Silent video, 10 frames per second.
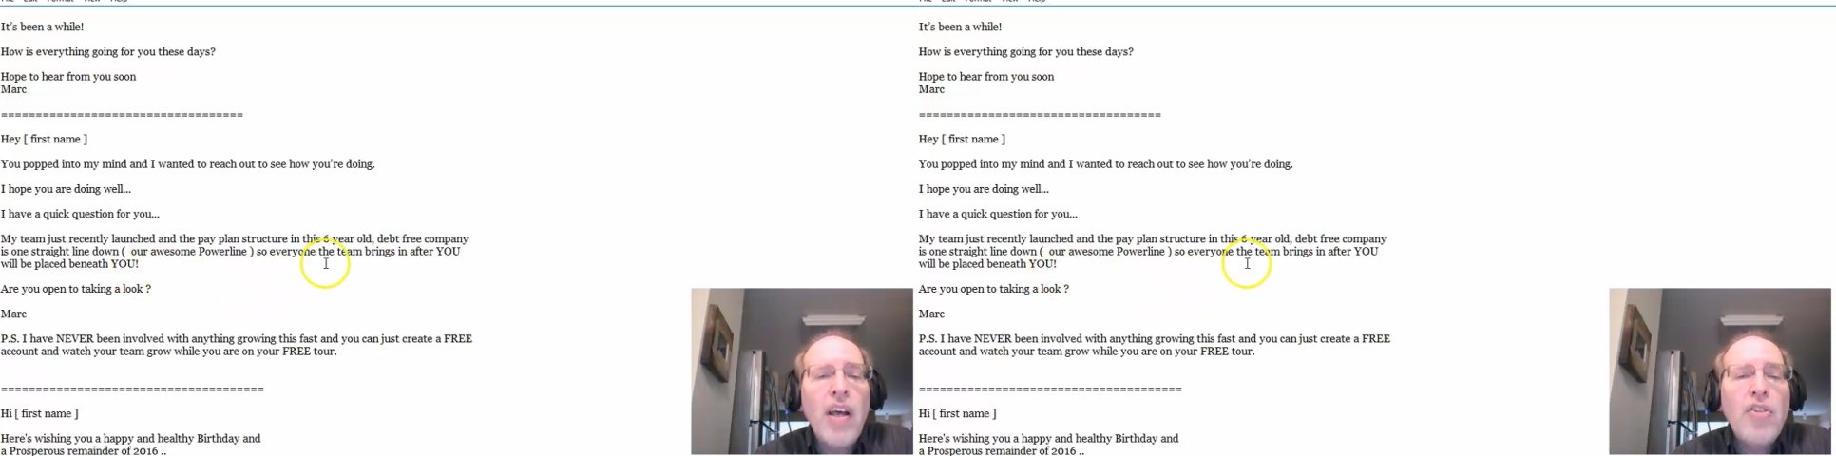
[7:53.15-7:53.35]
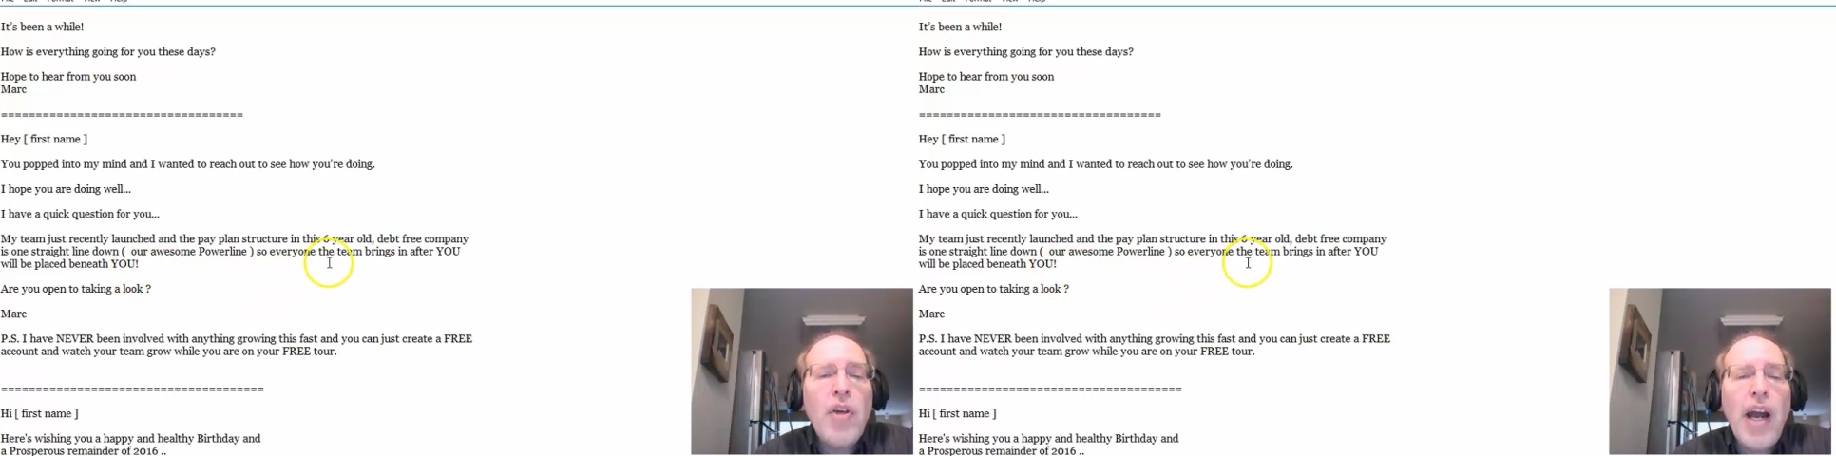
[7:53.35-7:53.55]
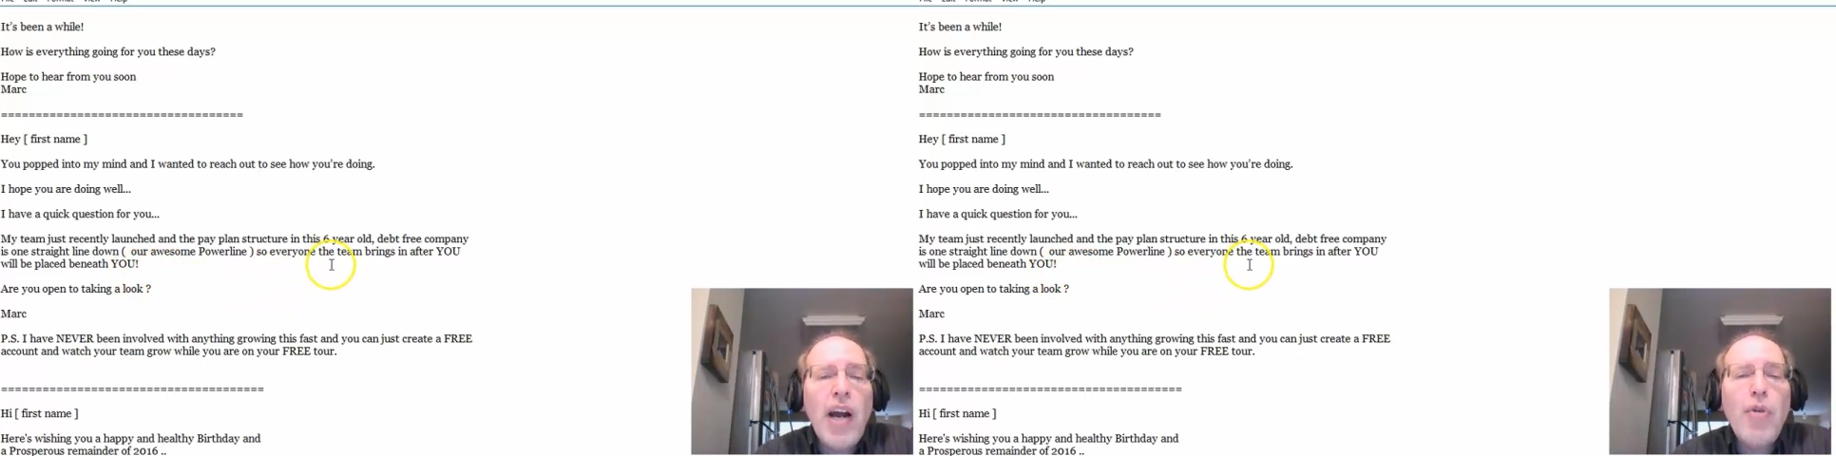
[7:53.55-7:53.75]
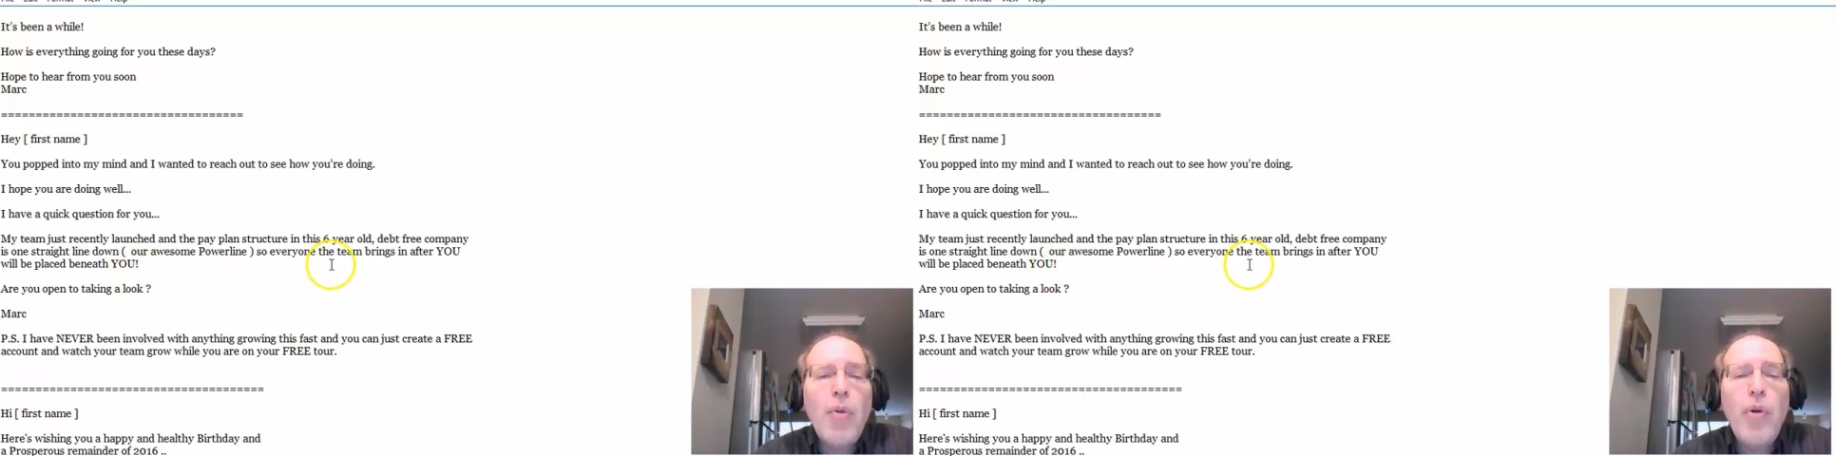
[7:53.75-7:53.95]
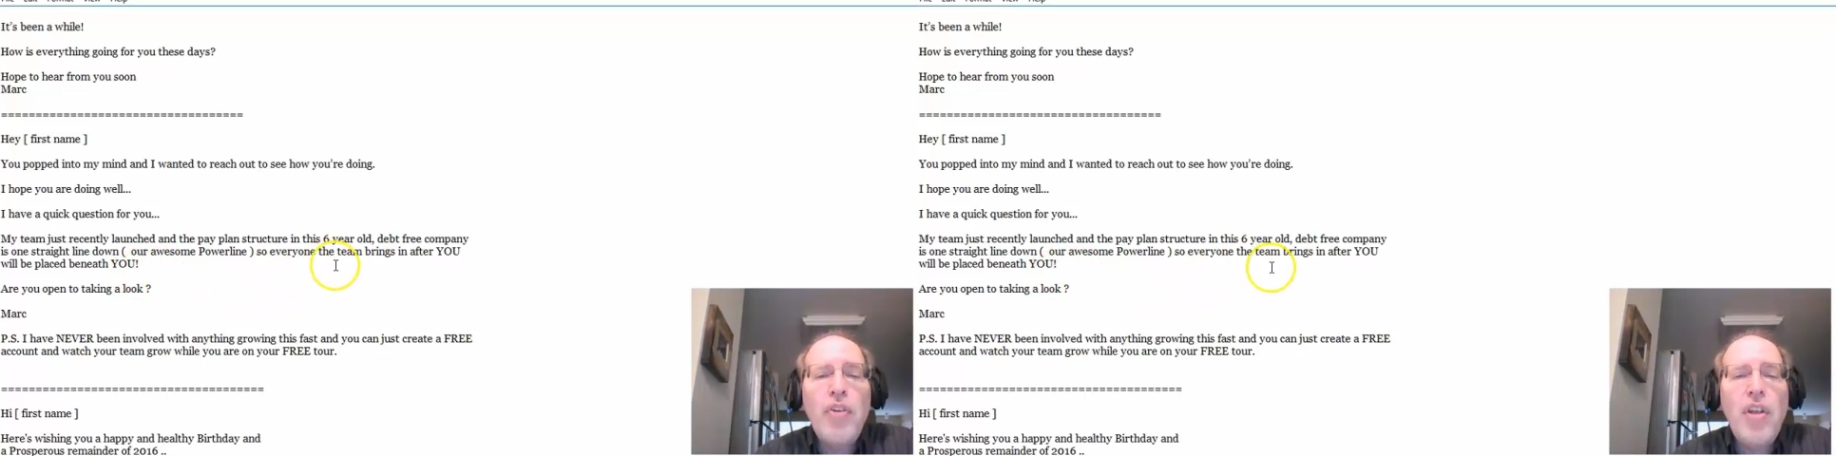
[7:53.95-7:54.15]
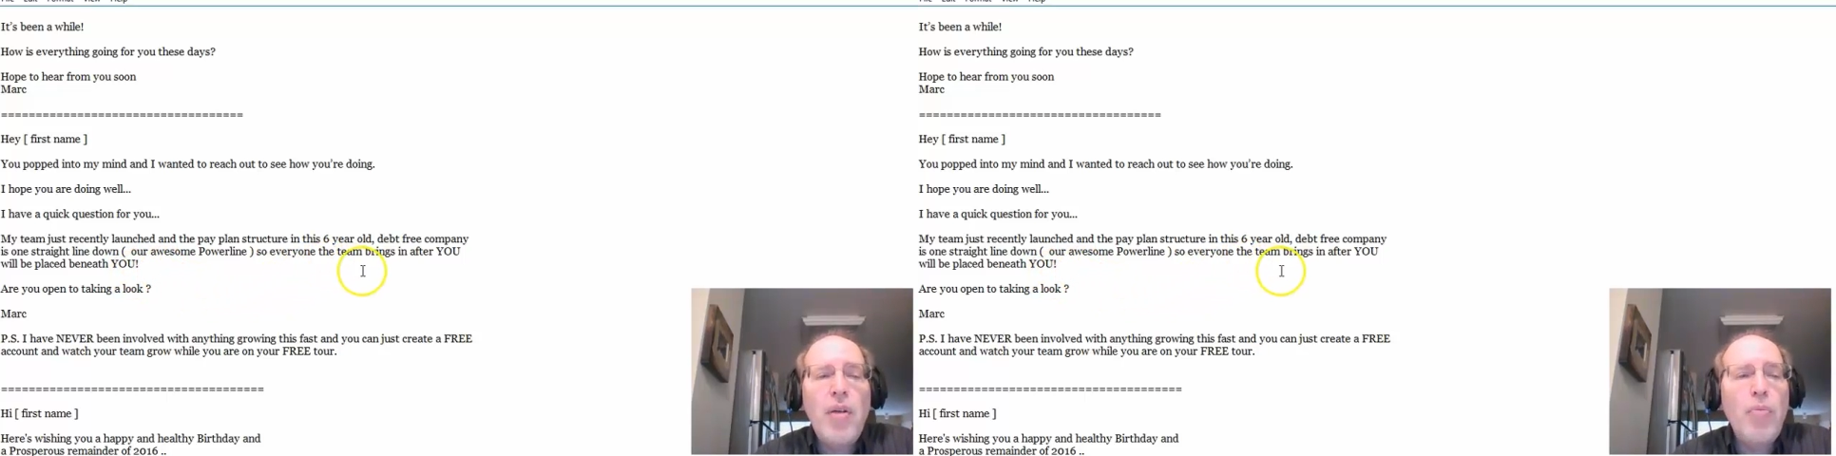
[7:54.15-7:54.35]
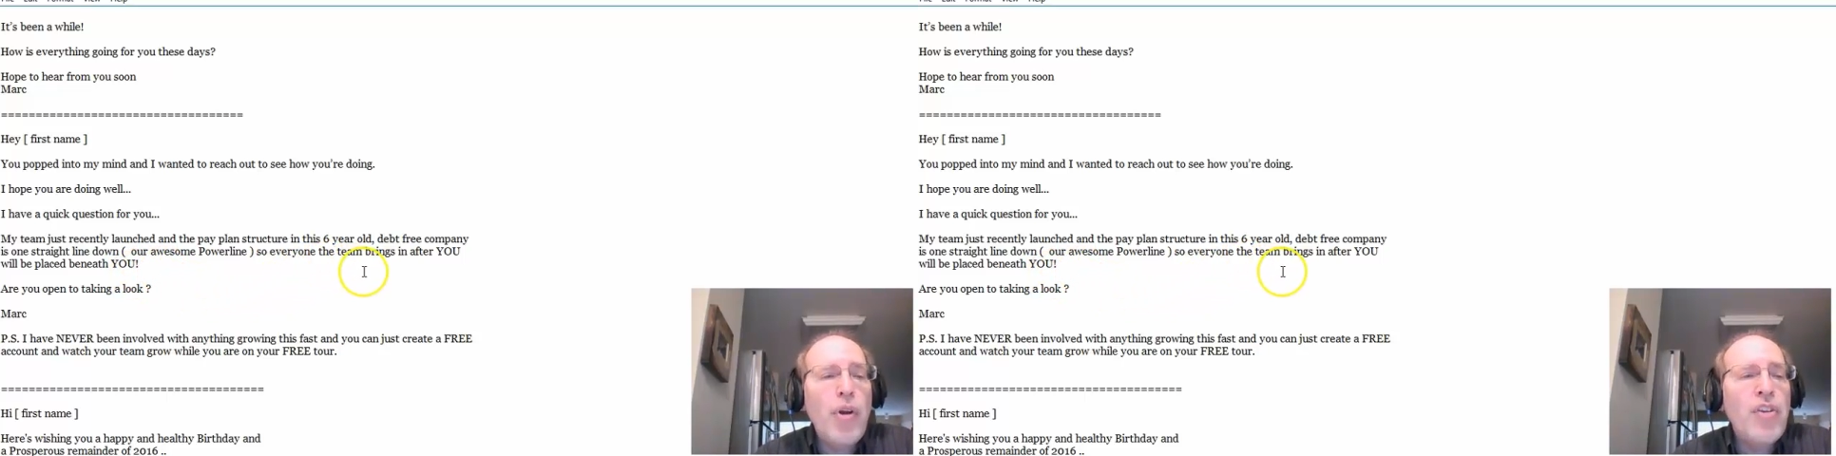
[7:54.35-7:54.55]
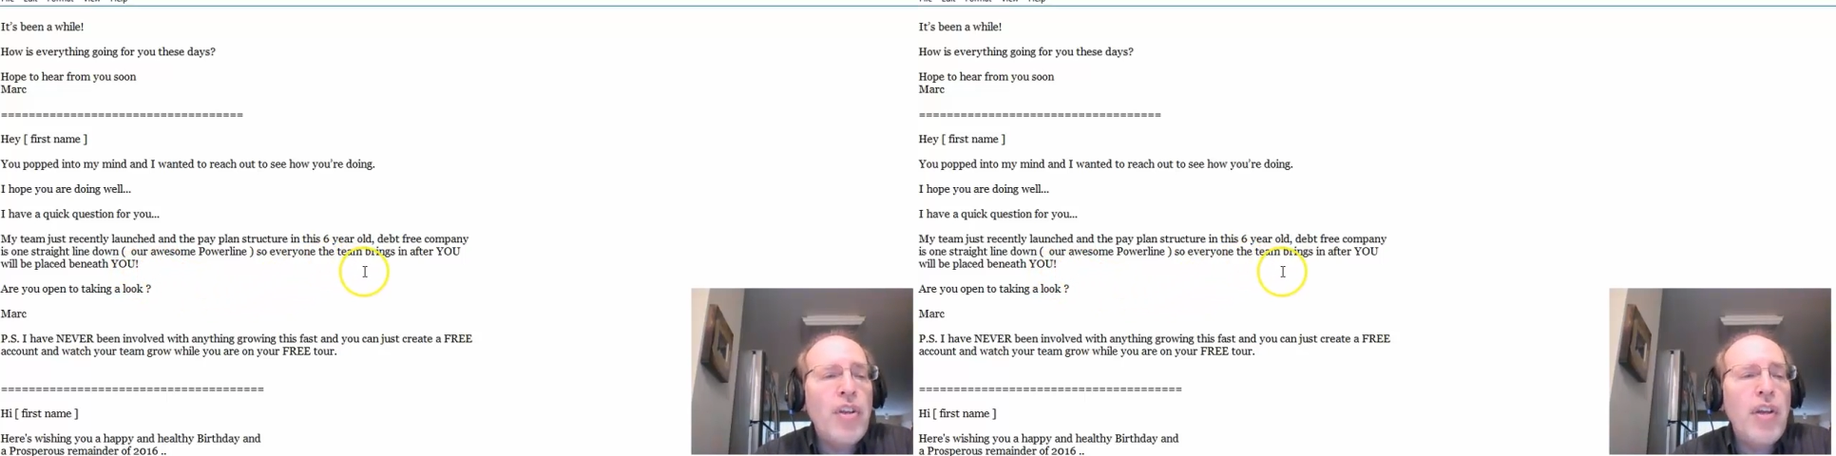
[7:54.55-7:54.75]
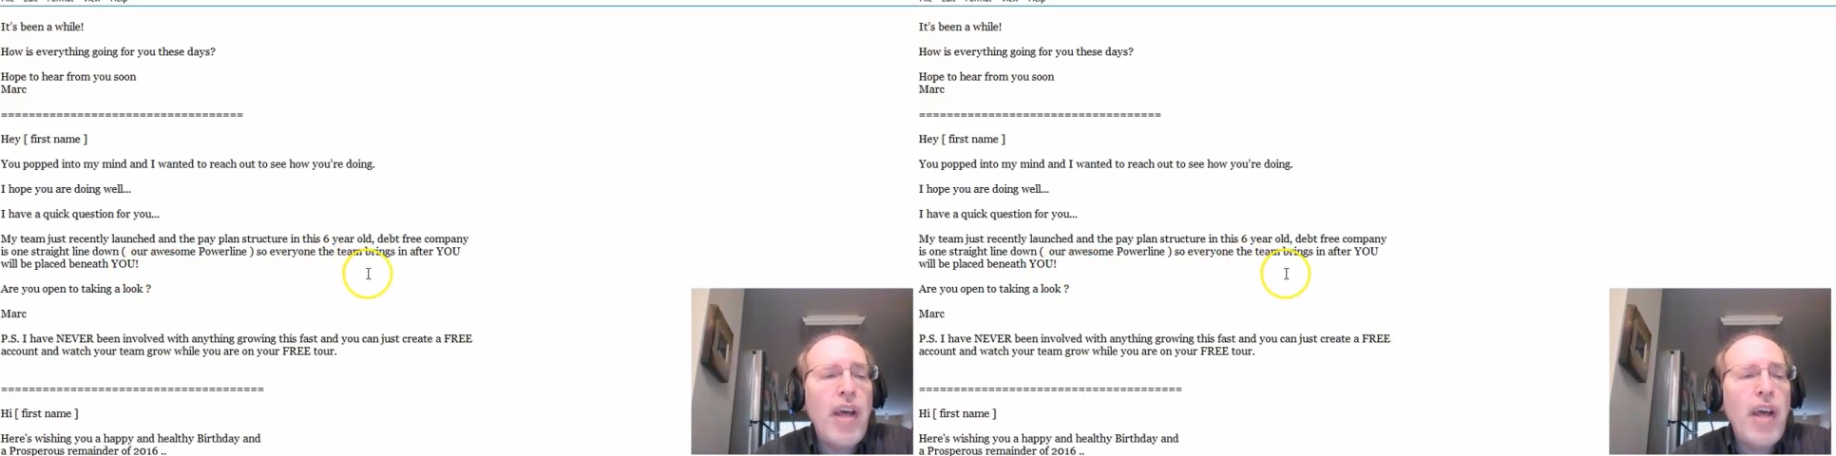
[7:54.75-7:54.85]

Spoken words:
So everyone the team brings in